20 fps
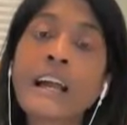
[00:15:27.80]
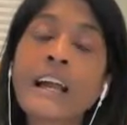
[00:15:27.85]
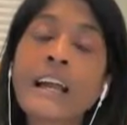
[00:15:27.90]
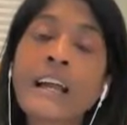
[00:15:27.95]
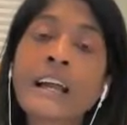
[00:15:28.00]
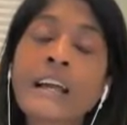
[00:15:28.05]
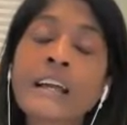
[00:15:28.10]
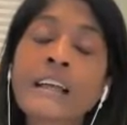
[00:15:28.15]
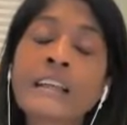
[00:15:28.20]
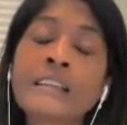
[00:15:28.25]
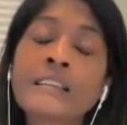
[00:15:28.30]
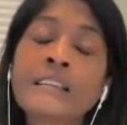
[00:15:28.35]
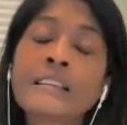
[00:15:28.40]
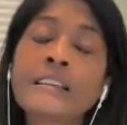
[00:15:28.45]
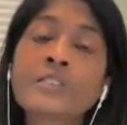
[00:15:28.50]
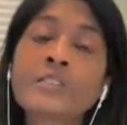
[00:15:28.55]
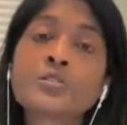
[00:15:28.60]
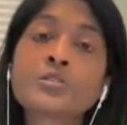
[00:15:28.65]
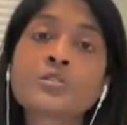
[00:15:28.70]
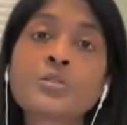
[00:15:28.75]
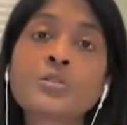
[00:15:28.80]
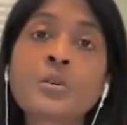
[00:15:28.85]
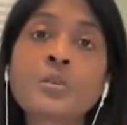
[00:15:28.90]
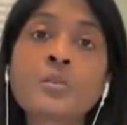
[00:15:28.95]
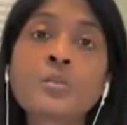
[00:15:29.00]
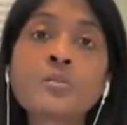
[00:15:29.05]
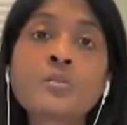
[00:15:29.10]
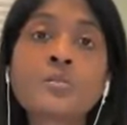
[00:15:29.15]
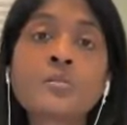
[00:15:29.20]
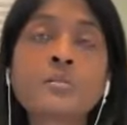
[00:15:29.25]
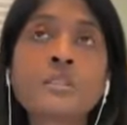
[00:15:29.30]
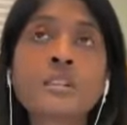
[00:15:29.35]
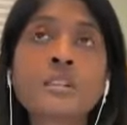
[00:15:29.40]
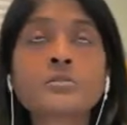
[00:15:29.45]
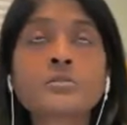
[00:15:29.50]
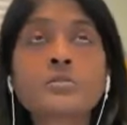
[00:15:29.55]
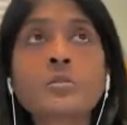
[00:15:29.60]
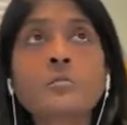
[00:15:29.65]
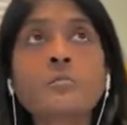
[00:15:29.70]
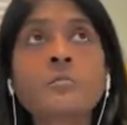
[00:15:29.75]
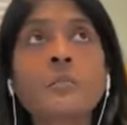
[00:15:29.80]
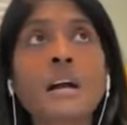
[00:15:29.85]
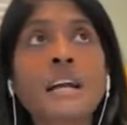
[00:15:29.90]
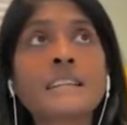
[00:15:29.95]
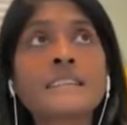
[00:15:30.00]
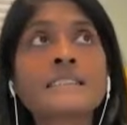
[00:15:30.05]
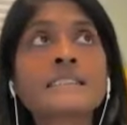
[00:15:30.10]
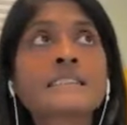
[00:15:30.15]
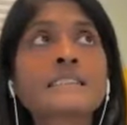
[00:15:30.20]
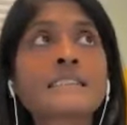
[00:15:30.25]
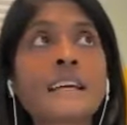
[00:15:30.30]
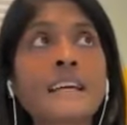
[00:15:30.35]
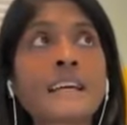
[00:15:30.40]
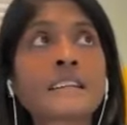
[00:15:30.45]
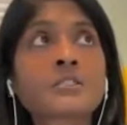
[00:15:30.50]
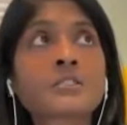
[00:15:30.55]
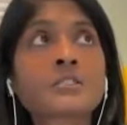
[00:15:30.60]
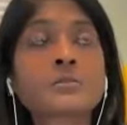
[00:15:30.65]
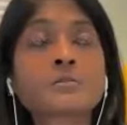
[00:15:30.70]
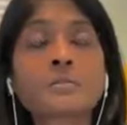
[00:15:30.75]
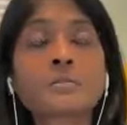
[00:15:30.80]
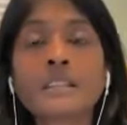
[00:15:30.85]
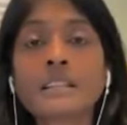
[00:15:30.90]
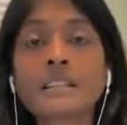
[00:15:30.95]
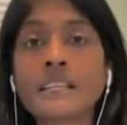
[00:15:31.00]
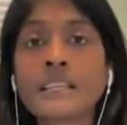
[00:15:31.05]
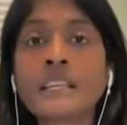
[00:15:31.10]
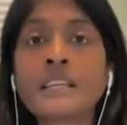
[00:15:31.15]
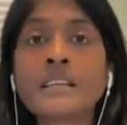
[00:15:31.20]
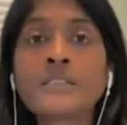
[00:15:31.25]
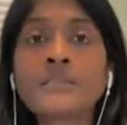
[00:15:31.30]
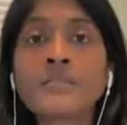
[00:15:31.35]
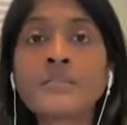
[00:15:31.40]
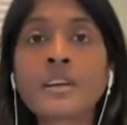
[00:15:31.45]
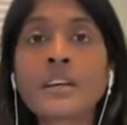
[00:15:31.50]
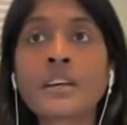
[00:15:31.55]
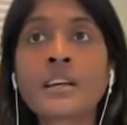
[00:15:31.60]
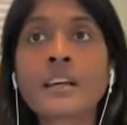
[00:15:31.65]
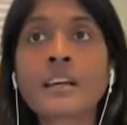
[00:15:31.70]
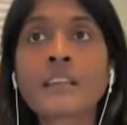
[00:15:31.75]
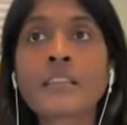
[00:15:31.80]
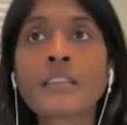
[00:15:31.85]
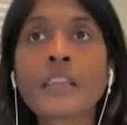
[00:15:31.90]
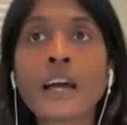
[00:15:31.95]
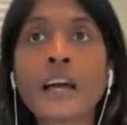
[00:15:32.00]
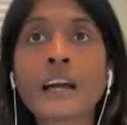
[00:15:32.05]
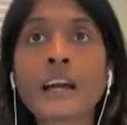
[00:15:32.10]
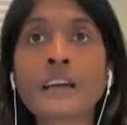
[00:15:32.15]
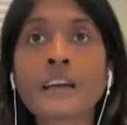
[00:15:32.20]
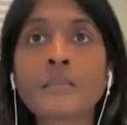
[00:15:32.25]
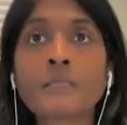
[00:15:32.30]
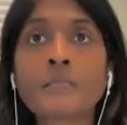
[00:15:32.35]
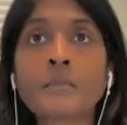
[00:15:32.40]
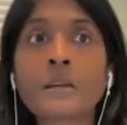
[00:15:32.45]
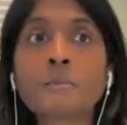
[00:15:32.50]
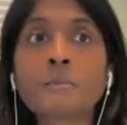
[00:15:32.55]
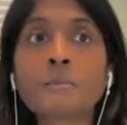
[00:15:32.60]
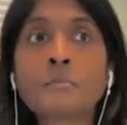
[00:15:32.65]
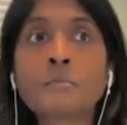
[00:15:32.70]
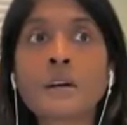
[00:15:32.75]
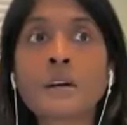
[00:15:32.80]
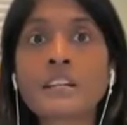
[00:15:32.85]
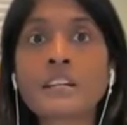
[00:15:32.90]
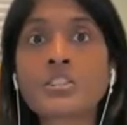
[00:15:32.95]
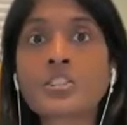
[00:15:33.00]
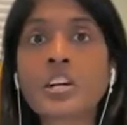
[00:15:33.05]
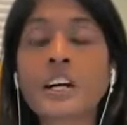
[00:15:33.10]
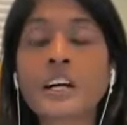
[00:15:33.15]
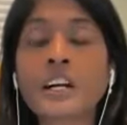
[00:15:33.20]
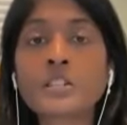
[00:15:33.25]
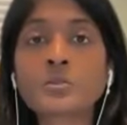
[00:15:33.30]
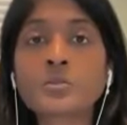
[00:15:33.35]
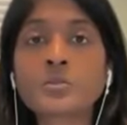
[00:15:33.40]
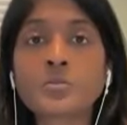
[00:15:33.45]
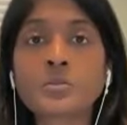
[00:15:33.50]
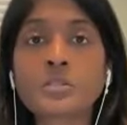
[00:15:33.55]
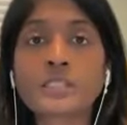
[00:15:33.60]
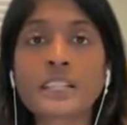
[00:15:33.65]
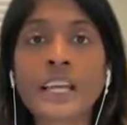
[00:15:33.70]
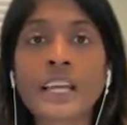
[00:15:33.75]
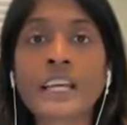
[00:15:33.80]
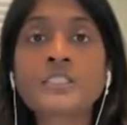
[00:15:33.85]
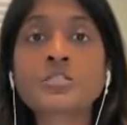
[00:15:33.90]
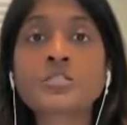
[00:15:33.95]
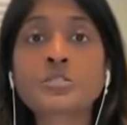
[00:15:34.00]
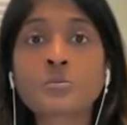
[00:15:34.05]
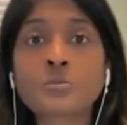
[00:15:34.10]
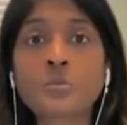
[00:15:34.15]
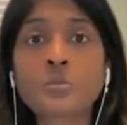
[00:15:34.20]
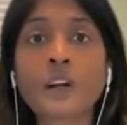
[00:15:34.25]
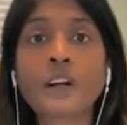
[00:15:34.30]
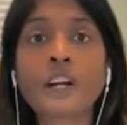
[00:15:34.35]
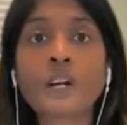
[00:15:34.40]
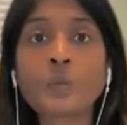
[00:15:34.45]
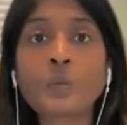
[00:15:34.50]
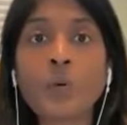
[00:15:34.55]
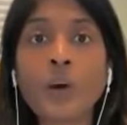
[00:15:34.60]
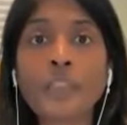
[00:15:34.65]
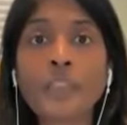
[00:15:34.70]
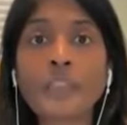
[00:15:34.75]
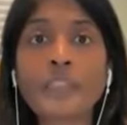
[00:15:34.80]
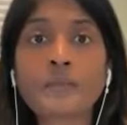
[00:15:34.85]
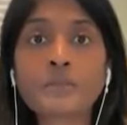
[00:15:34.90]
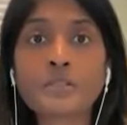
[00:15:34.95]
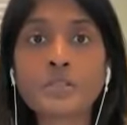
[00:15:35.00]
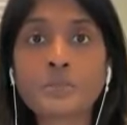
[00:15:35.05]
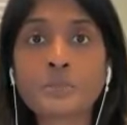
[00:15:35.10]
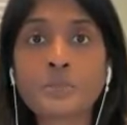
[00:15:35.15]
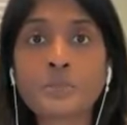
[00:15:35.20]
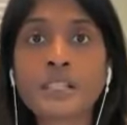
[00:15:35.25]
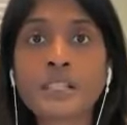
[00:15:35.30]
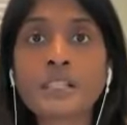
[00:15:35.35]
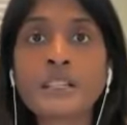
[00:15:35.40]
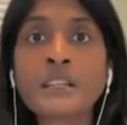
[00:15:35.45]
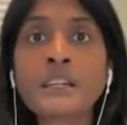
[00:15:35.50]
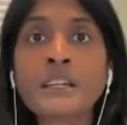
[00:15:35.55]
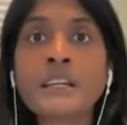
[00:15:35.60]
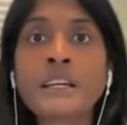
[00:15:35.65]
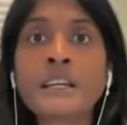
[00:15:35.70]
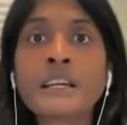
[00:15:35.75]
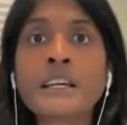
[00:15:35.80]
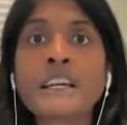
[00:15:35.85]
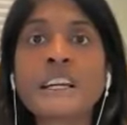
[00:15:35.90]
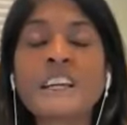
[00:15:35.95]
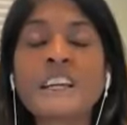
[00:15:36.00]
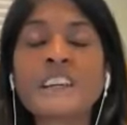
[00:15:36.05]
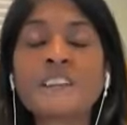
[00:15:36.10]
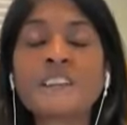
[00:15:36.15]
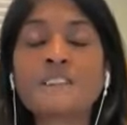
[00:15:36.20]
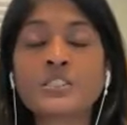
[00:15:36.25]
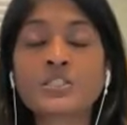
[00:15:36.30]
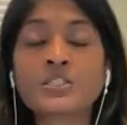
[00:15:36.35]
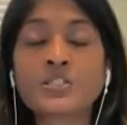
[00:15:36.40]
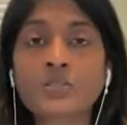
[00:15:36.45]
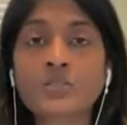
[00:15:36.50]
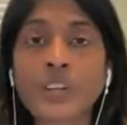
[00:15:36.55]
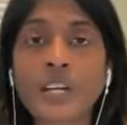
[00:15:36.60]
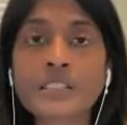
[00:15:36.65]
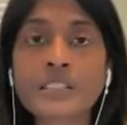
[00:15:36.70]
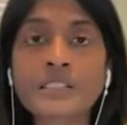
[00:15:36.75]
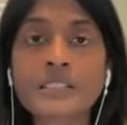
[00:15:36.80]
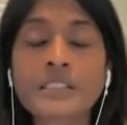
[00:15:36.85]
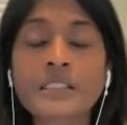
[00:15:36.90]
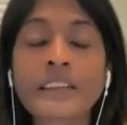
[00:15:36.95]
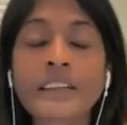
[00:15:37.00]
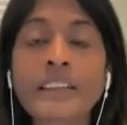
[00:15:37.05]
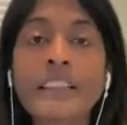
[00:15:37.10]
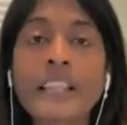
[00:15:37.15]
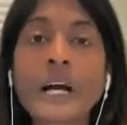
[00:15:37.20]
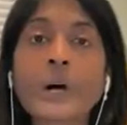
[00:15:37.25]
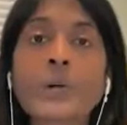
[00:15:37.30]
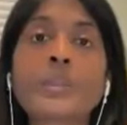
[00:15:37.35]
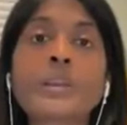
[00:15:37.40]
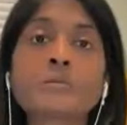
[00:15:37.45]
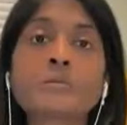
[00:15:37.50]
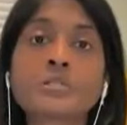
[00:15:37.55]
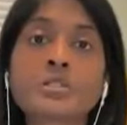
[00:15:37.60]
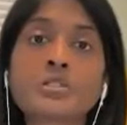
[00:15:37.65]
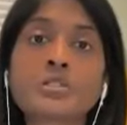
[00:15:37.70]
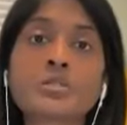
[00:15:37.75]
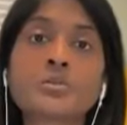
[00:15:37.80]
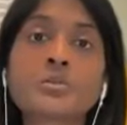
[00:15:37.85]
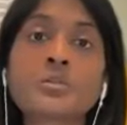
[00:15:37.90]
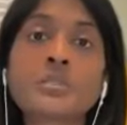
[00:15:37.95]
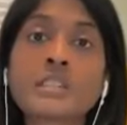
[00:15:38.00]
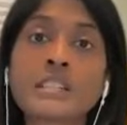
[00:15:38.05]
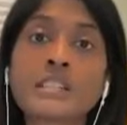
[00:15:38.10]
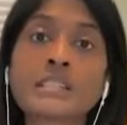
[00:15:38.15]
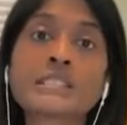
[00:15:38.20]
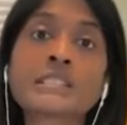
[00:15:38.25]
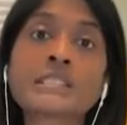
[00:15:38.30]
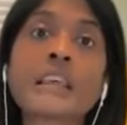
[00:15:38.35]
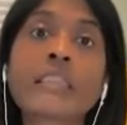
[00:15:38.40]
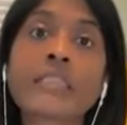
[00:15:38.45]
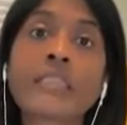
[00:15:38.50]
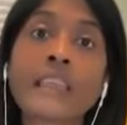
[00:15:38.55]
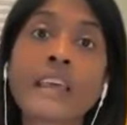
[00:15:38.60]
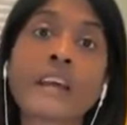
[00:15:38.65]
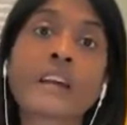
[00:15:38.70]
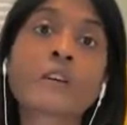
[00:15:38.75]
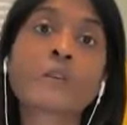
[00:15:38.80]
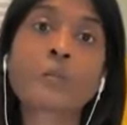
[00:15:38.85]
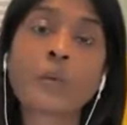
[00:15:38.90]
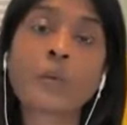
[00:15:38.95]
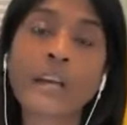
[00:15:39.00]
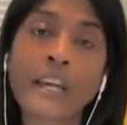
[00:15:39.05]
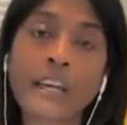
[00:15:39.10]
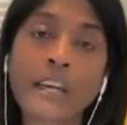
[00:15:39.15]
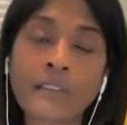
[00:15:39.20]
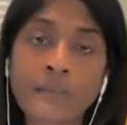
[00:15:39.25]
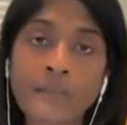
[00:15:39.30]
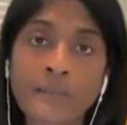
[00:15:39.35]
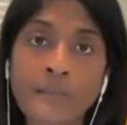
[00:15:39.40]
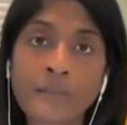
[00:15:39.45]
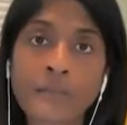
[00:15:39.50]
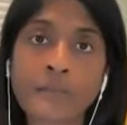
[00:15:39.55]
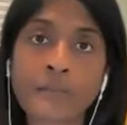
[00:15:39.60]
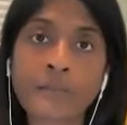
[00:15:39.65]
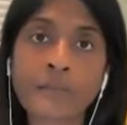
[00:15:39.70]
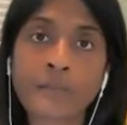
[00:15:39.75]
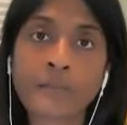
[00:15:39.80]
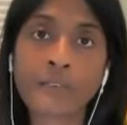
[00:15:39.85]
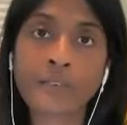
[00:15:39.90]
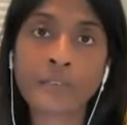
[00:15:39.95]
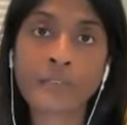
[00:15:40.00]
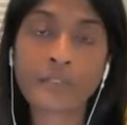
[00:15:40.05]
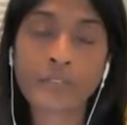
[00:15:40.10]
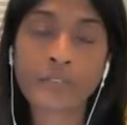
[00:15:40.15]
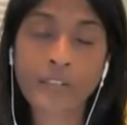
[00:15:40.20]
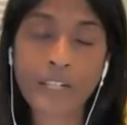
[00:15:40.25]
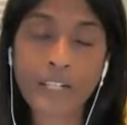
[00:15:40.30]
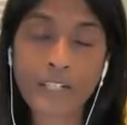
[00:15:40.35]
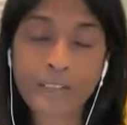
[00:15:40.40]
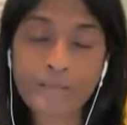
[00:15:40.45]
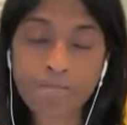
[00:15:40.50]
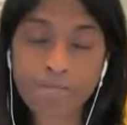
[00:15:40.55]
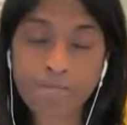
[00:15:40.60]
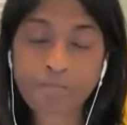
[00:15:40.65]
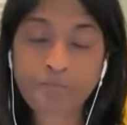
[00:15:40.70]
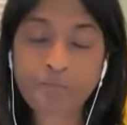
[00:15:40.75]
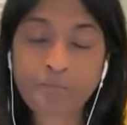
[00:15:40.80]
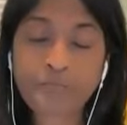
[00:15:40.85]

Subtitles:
and there's no mindset to believe that maybe my child will get to where I want them to be if I trust and allow them to do things their way, right?